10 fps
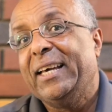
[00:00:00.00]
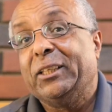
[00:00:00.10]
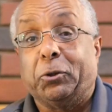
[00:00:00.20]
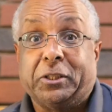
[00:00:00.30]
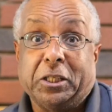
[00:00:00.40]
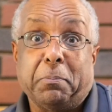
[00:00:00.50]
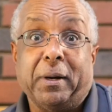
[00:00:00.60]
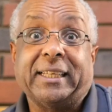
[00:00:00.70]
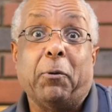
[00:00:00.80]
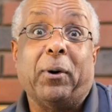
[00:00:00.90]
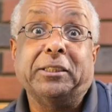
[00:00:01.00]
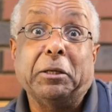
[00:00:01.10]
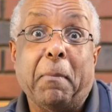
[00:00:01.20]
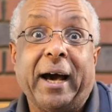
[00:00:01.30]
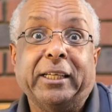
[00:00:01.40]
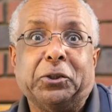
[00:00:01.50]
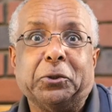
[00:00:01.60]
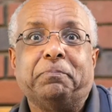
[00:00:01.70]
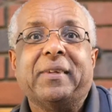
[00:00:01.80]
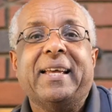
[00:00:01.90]
So this month, I want to remind
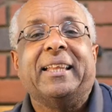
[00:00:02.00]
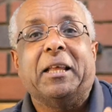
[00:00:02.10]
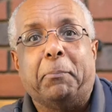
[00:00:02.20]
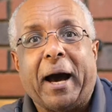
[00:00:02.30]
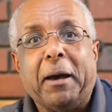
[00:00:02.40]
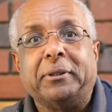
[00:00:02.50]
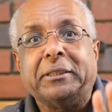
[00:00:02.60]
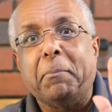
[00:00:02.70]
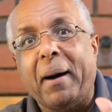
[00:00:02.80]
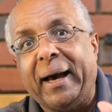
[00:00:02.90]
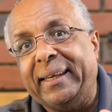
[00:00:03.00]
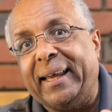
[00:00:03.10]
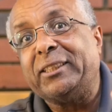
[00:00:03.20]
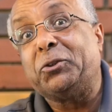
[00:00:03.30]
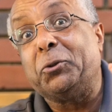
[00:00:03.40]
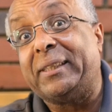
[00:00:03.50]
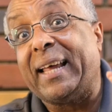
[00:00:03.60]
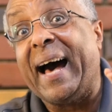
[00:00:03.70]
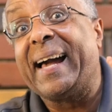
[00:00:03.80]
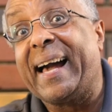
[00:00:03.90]
you, the Bible reminds us to
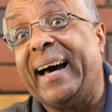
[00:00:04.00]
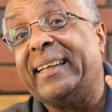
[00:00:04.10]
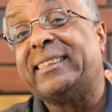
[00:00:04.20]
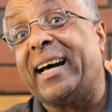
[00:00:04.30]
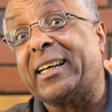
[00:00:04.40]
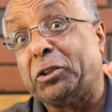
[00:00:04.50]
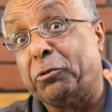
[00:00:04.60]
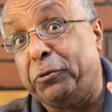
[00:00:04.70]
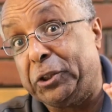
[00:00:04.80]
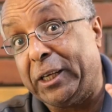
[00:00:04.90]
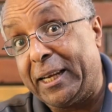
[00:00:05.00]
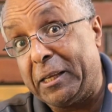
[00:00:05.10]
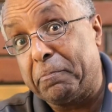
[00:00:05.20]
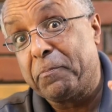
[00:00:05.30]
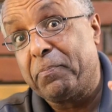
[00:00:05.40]
thank God sacrificially,